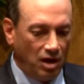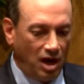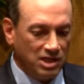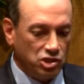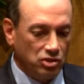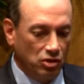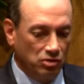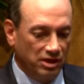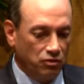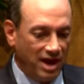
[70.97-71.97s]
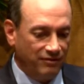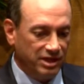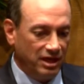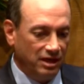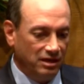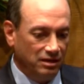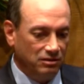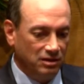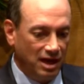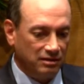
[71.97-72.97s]
I slowly gravitated,
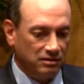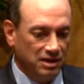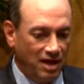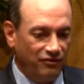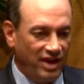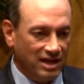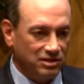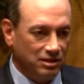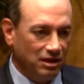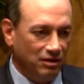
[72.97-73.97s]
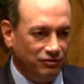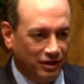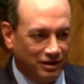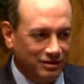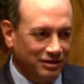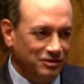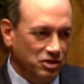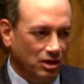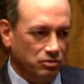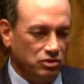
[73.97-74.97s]
not fast enough,
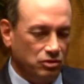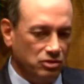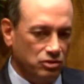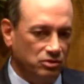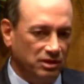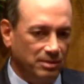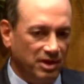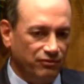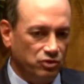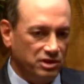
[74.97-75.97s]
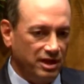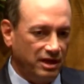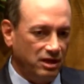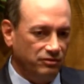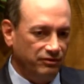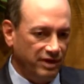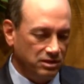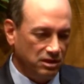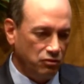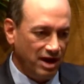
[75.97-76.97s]
certainly in my first decade of
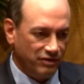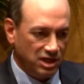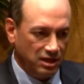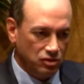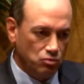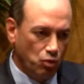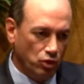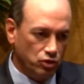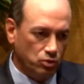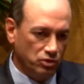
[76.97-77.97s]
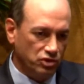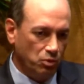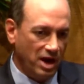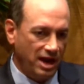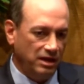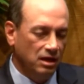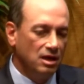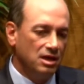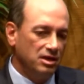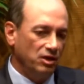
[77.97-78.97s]
investing, gravitated more towards the way
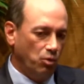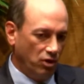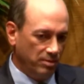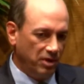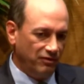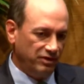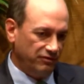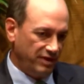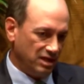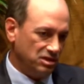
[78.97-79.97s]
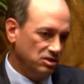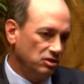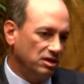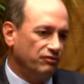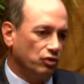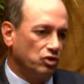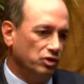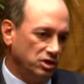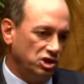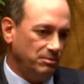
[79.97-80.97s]
that Warren Buffett invests. He's looking for
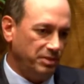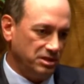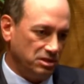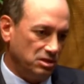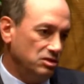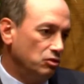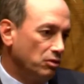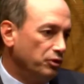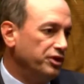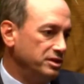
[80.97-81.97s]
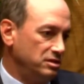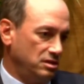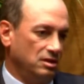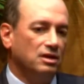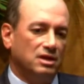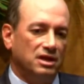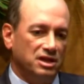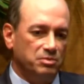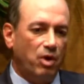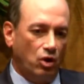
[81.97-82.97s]
good and cheap businesses, and growth is
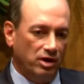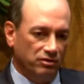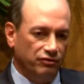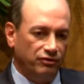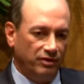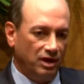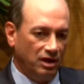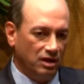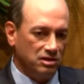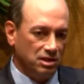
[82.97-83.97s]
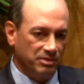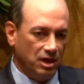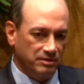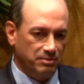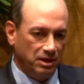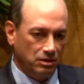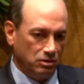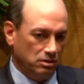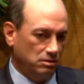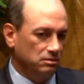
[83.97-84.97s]
part of sometimes being
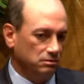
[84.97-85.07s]
good.